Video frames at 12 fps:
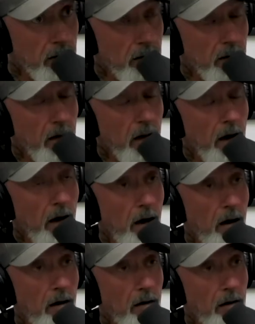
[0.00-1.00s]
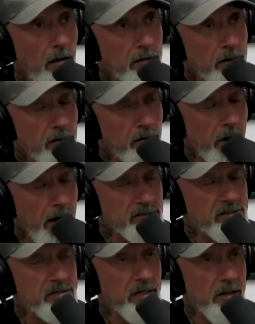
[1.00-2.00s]
championships. Oh, so congrats so
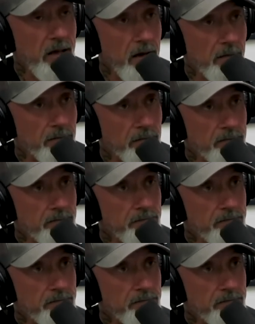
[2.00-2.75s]
basically there's a